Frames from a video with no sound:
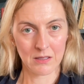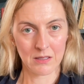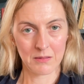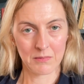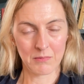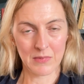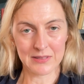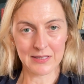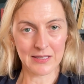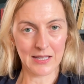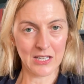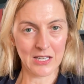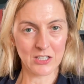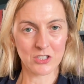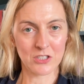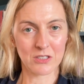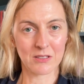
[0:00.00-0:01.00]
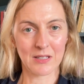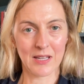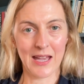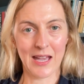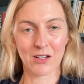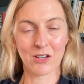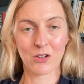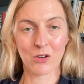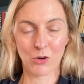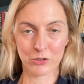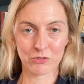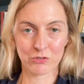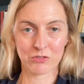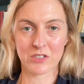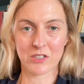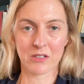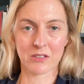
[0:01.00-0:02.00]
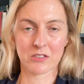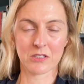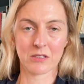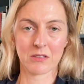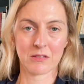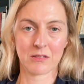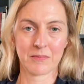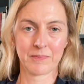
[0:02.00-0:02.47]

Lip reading: mitigation, and cost reduction.